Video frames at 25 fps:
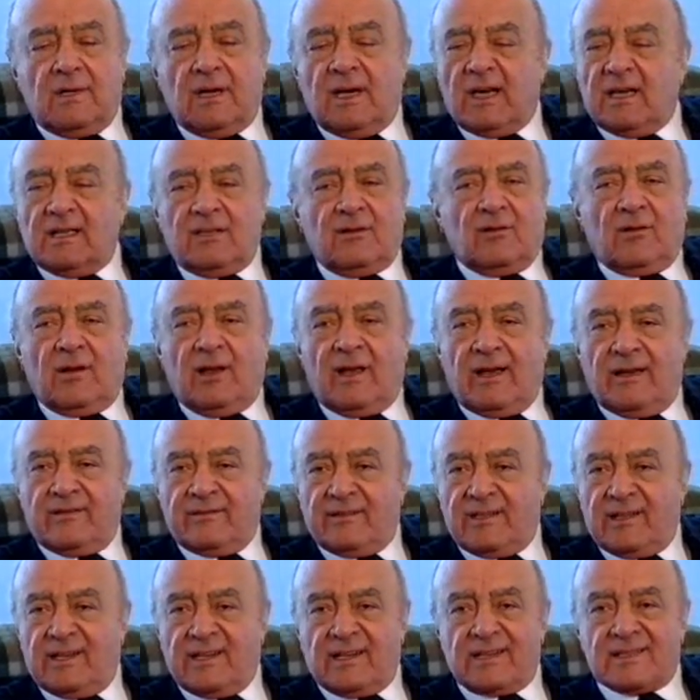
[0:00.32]
I don't have
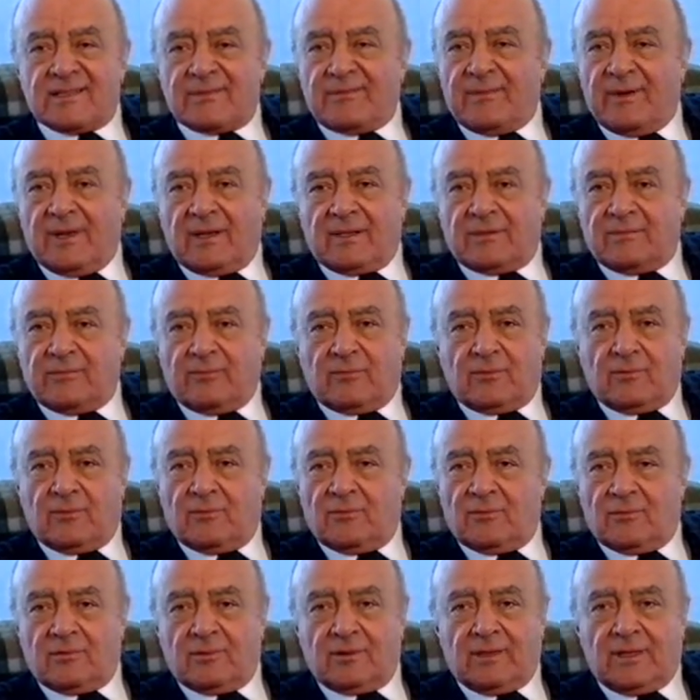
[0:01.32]
any respect for
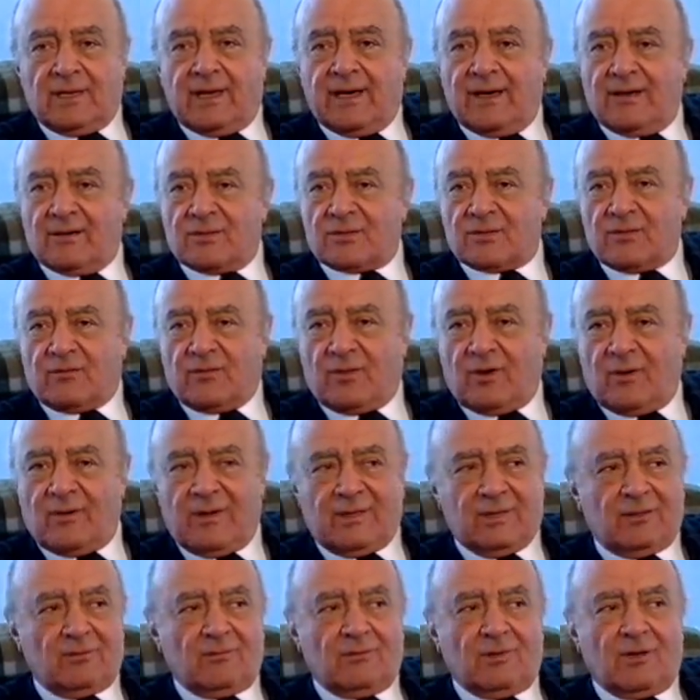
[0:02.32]
all the House of
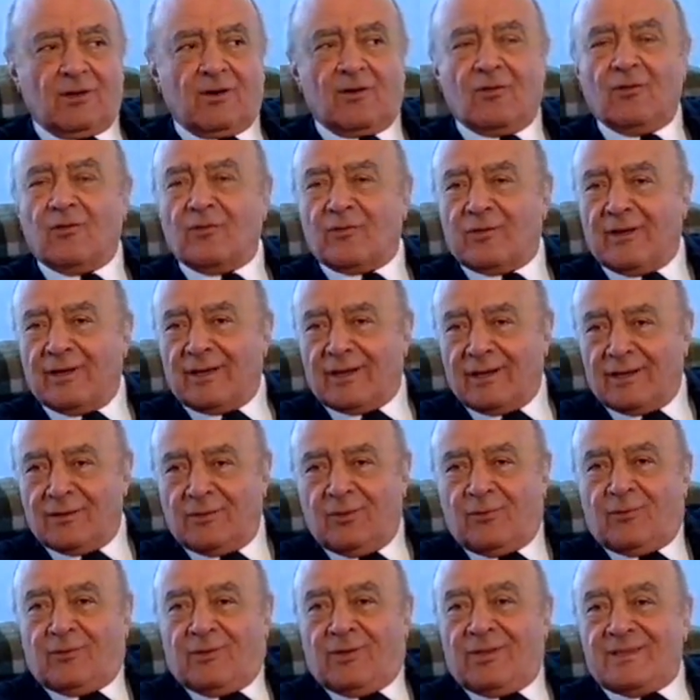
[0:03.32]
Commons. I don't want to go there. I
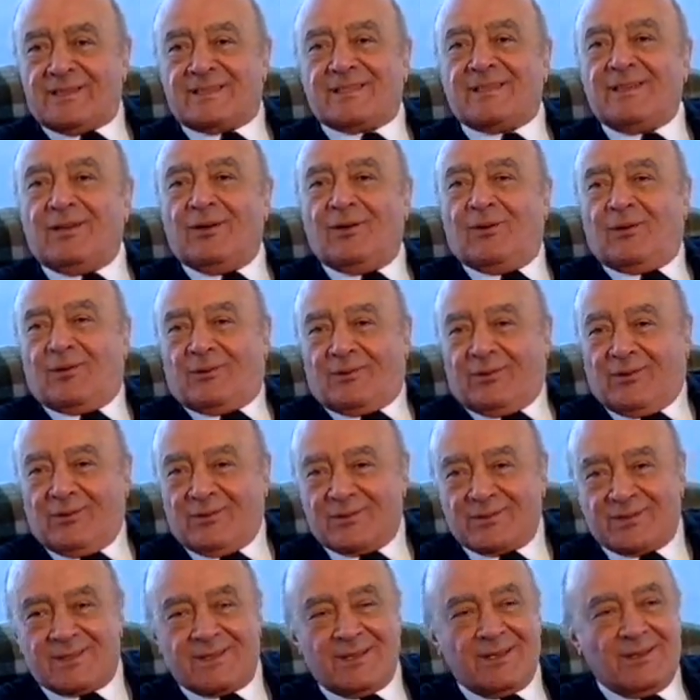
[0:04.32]
don't want to see all
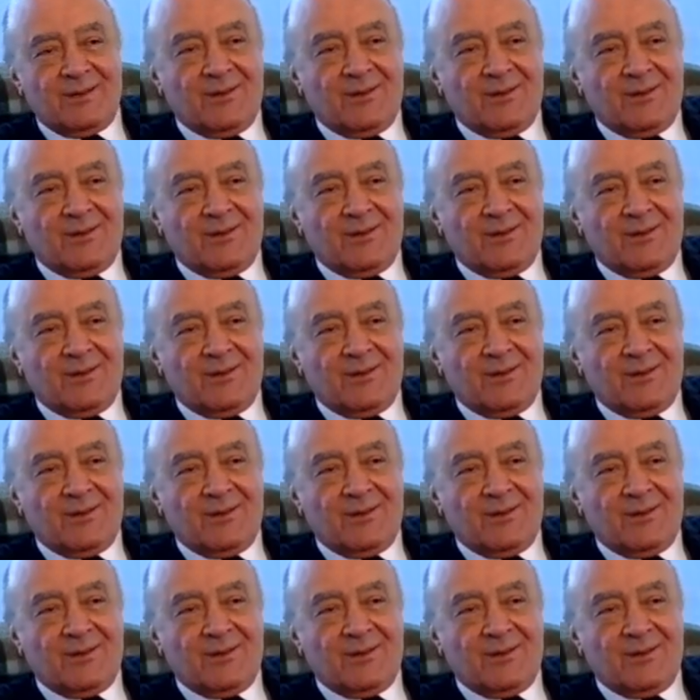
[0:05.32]
those